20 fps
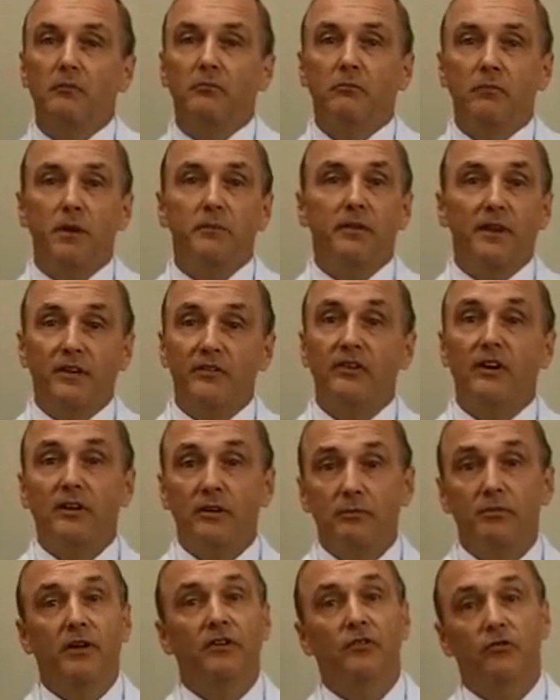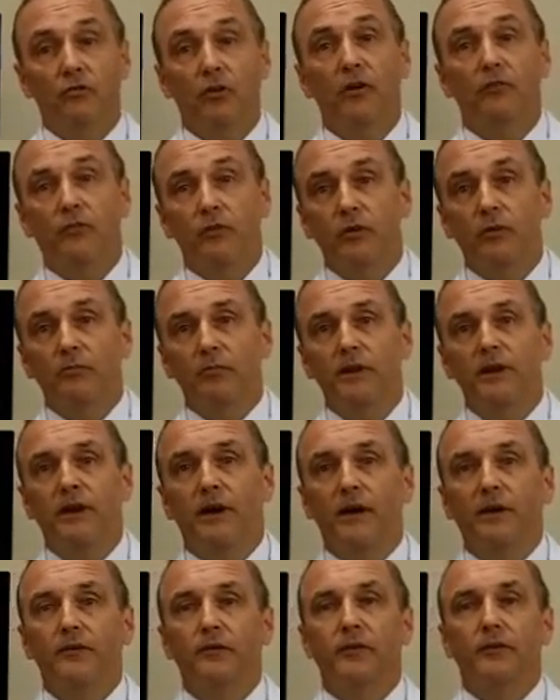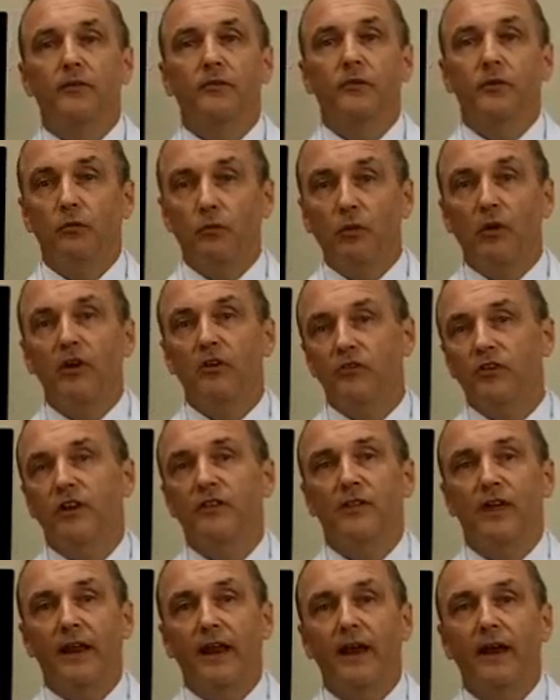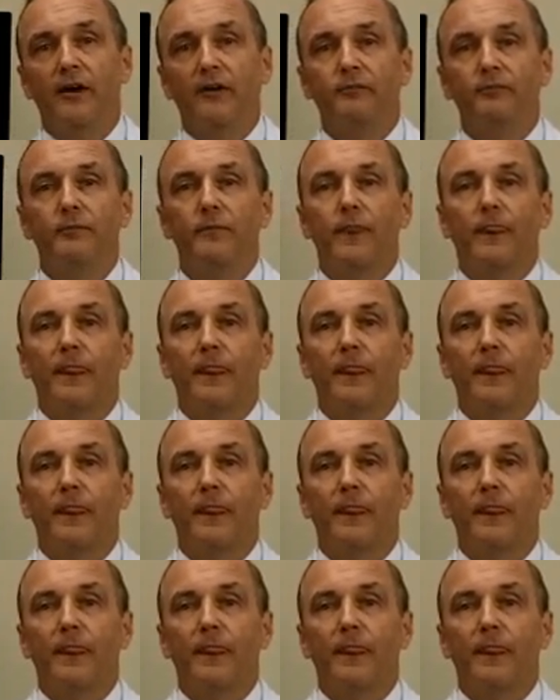maybe that's not the best drug for you to be on. So you want to check that out.